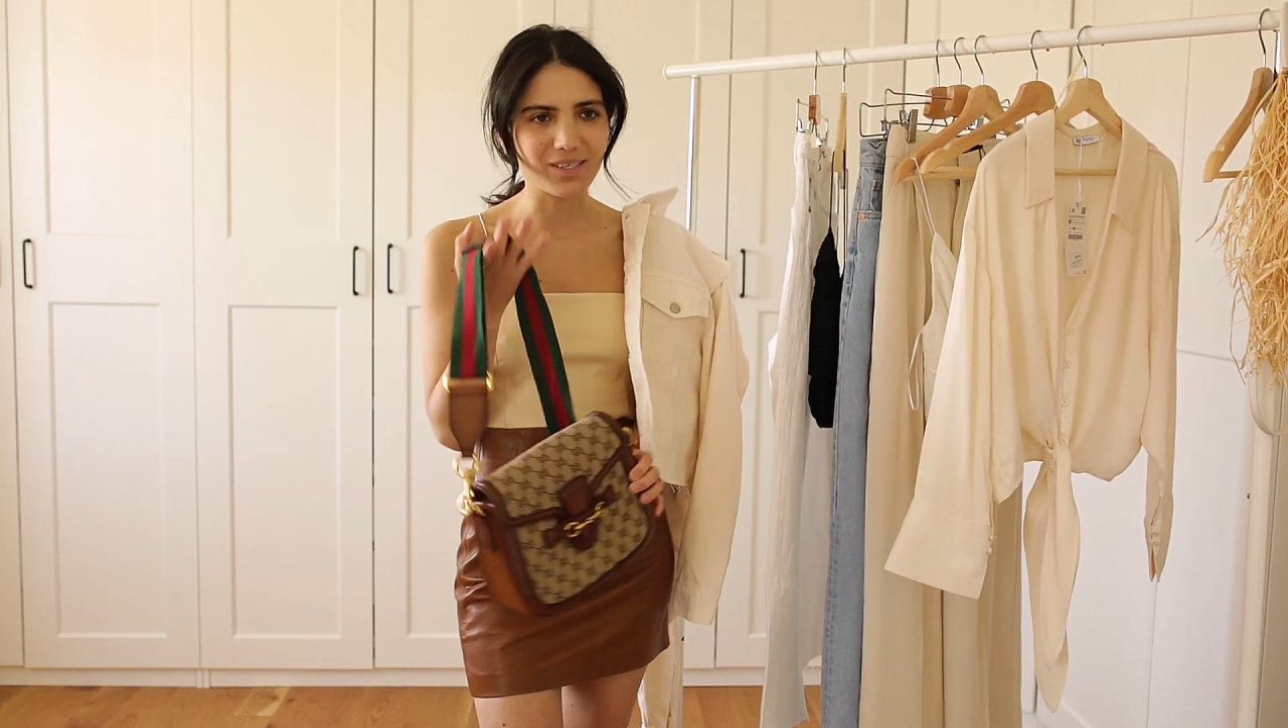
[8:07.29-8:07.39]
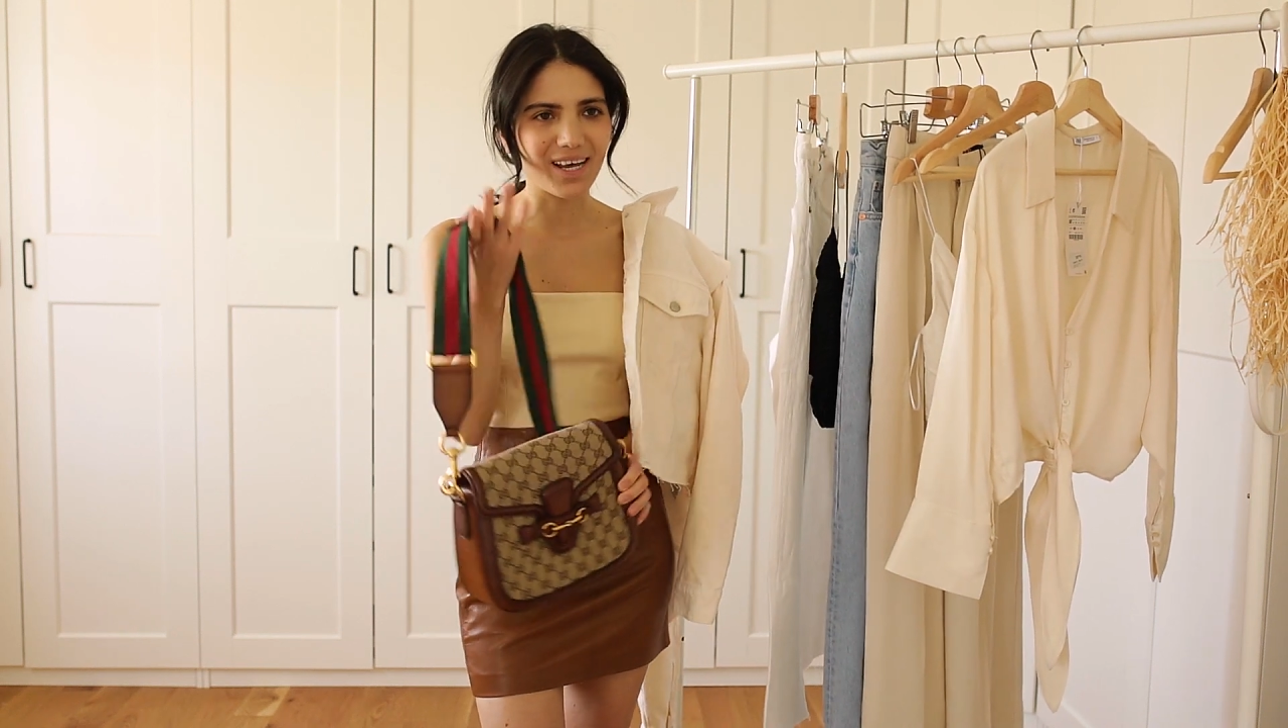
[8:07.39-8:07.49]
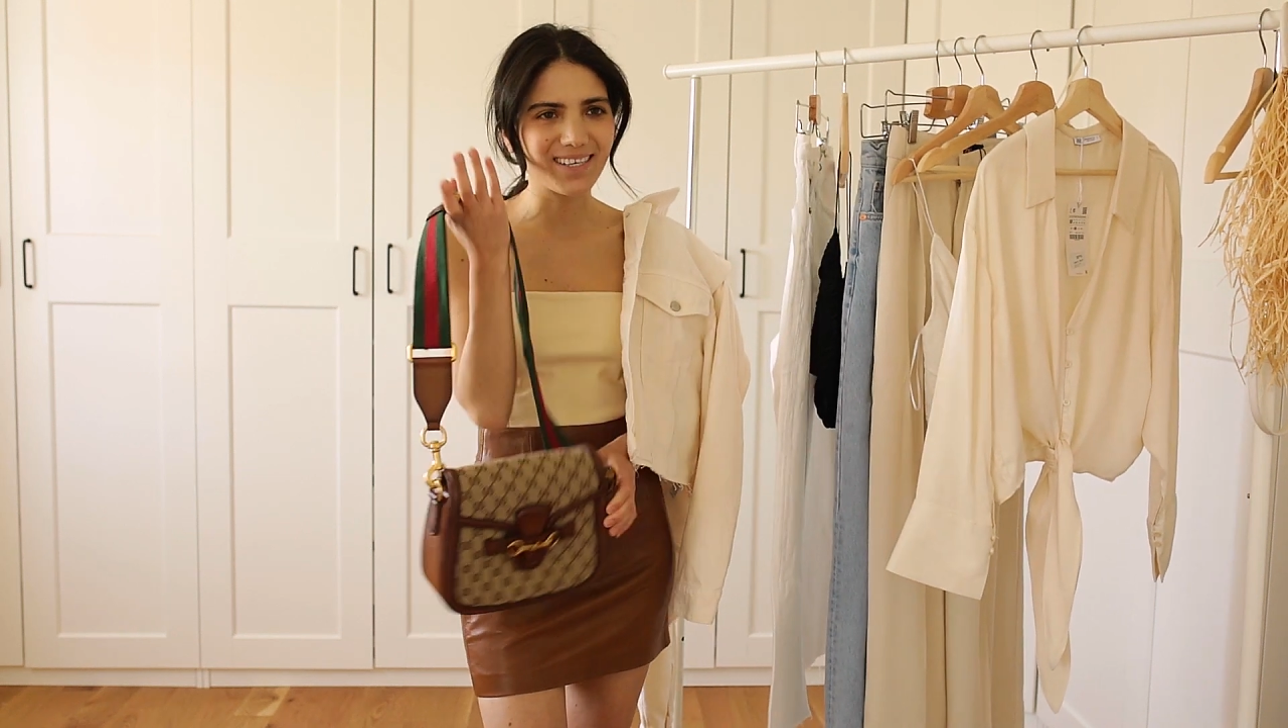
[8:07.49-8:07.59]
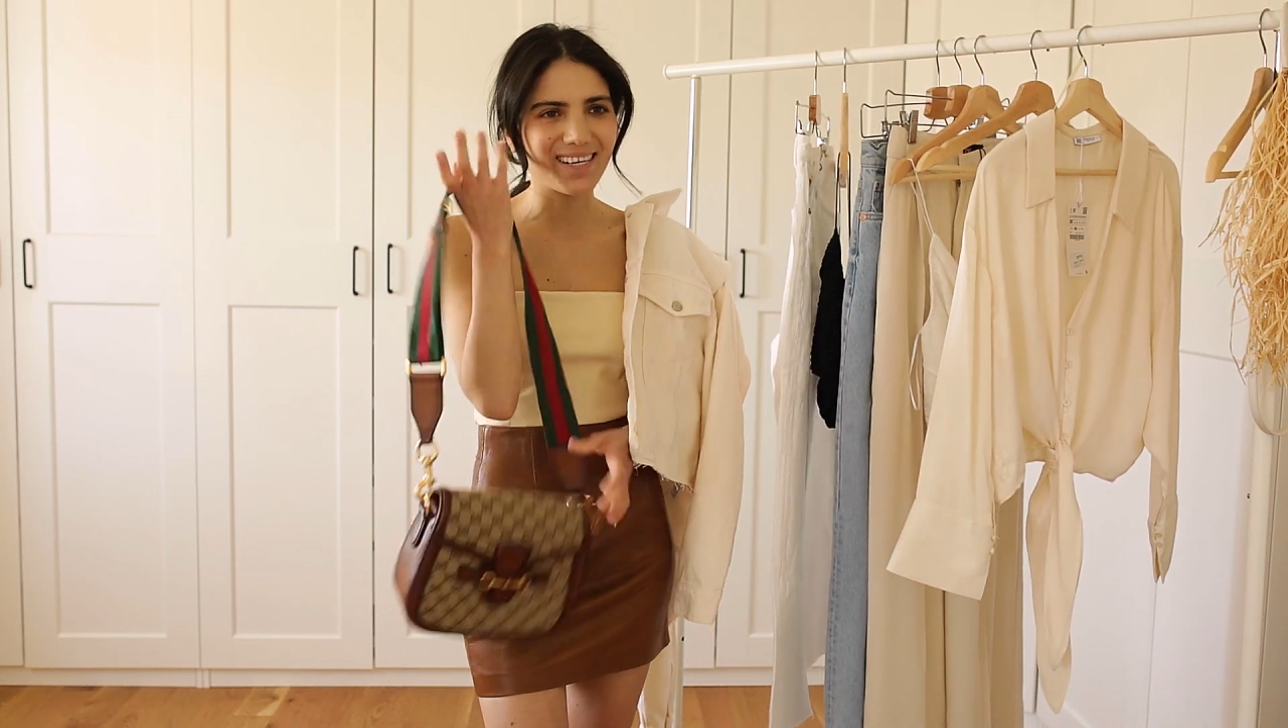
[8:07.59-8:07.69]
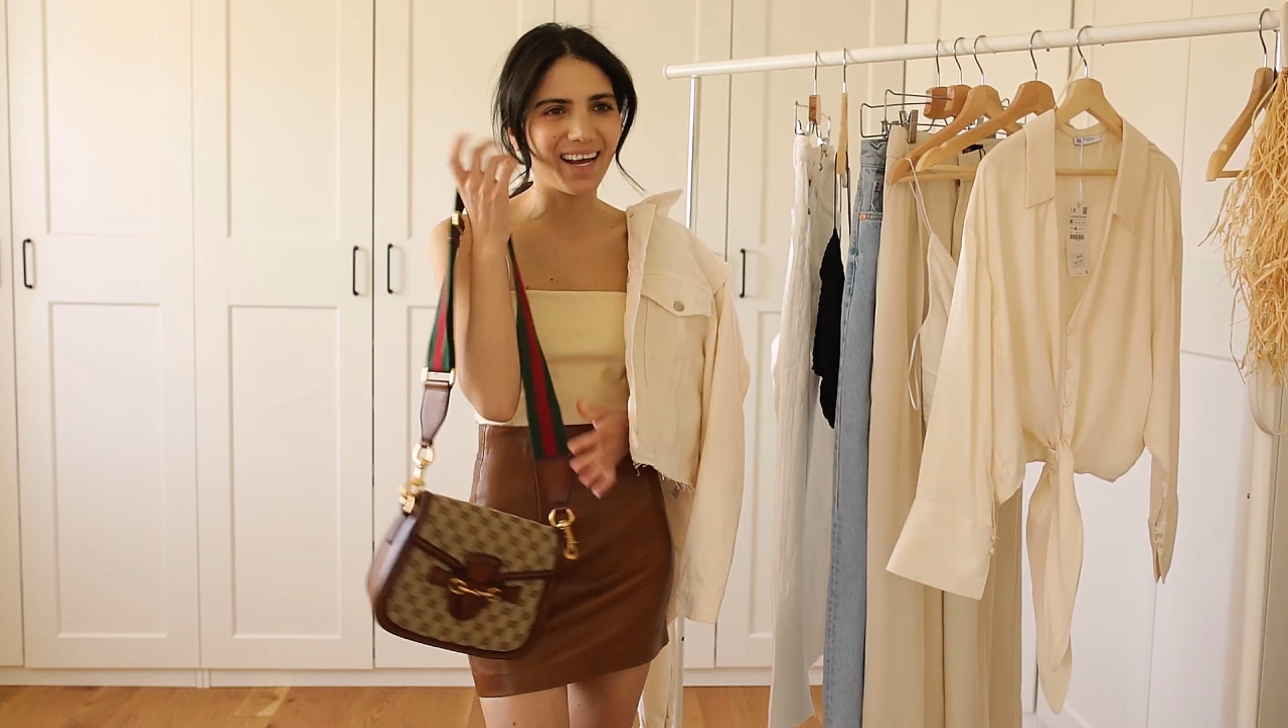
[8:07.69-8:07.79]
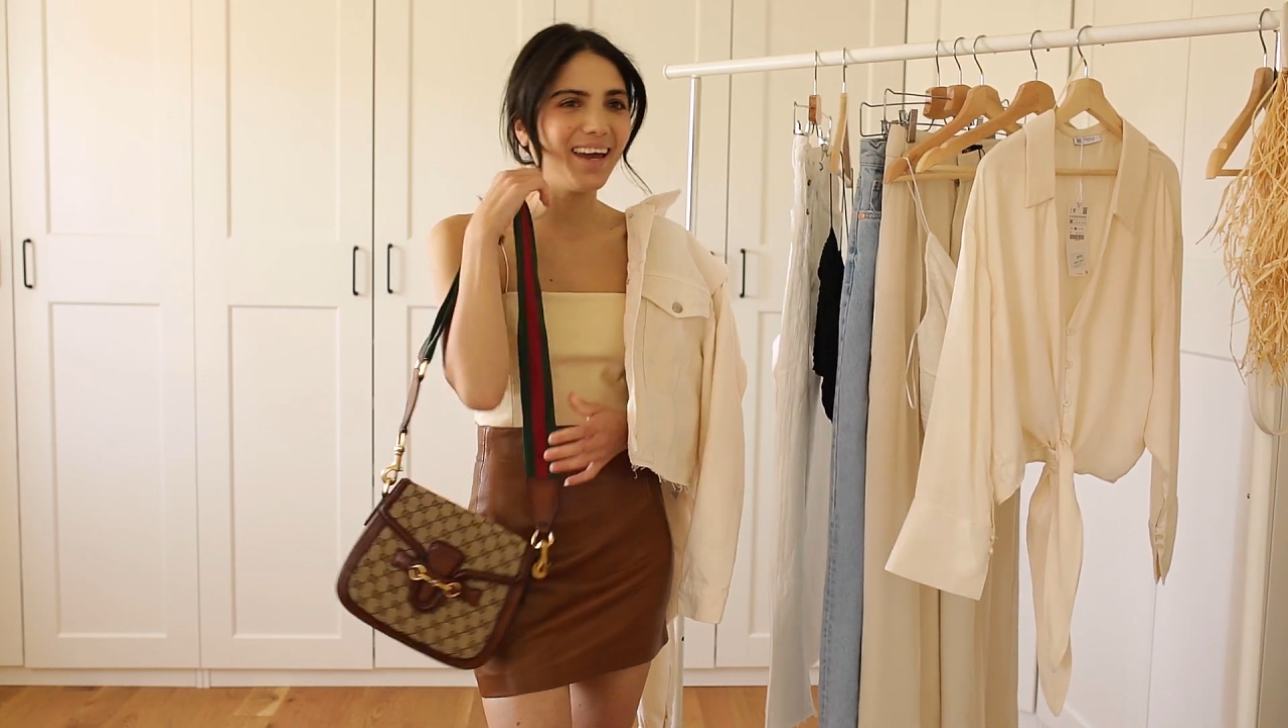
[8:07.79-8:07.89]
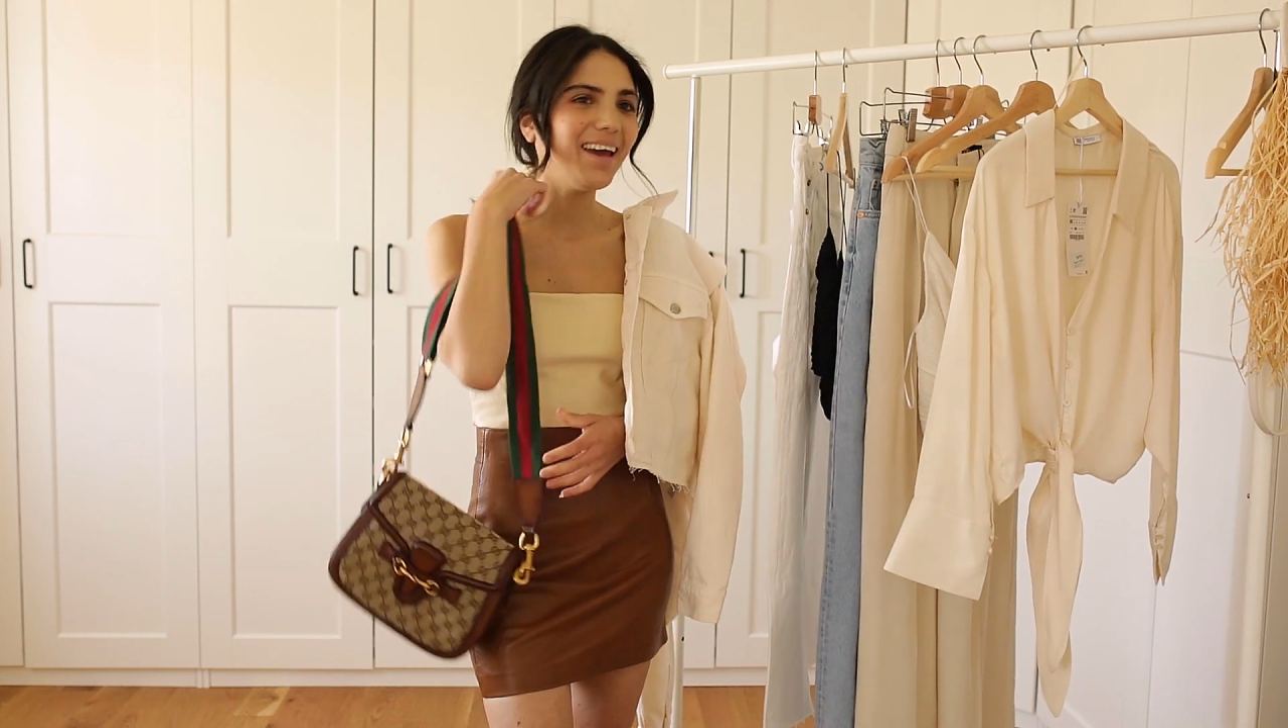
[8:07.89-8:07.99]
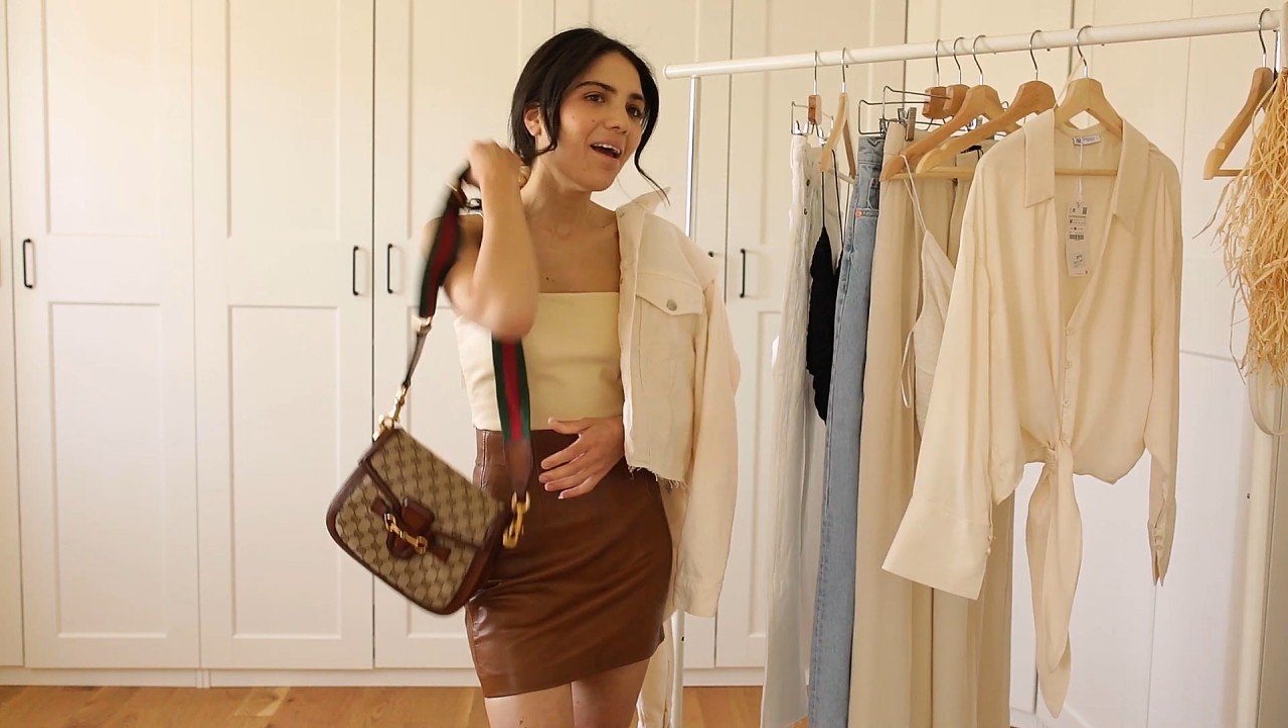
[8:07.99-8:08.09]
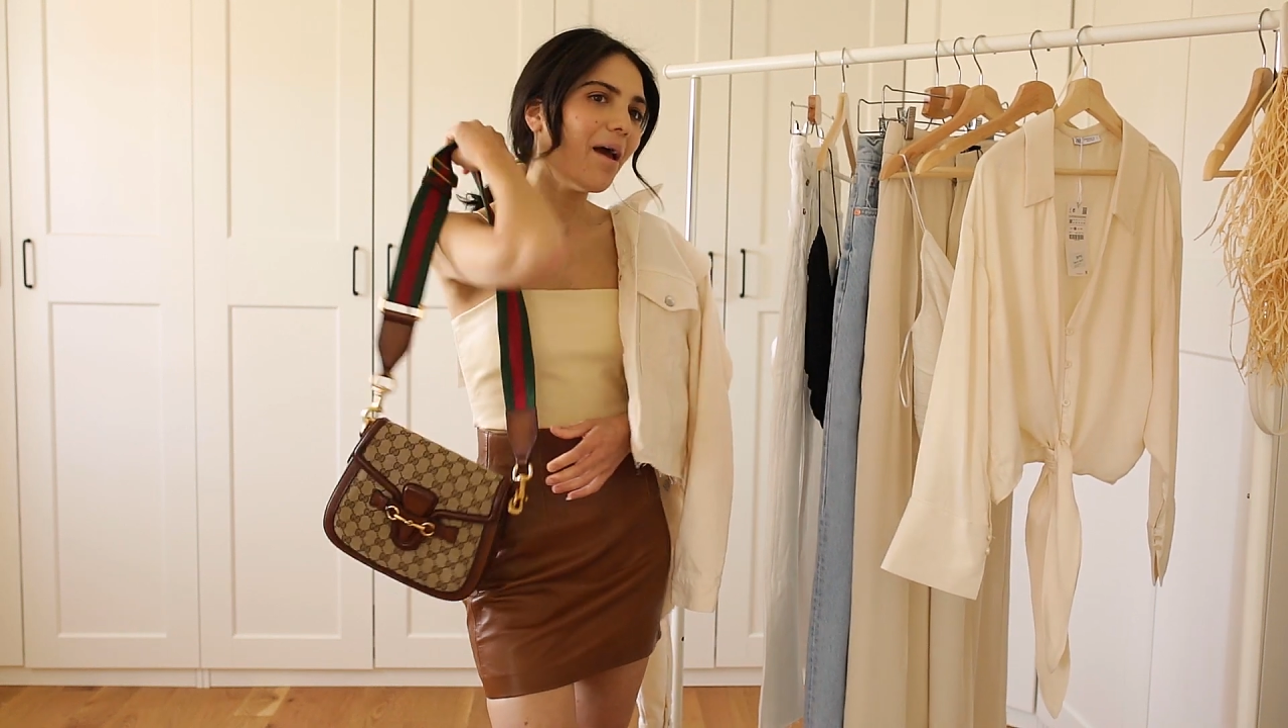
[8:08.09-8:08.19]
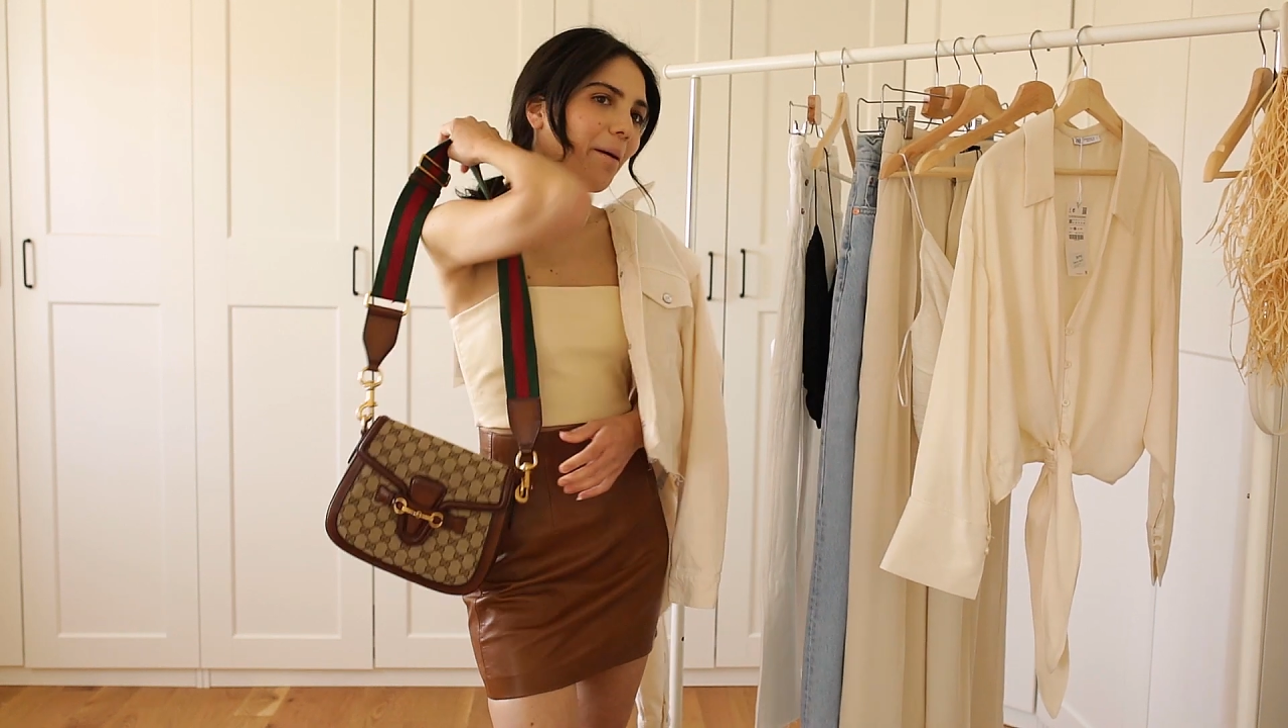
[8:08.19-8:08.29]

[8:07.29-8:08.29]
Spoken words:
sexy,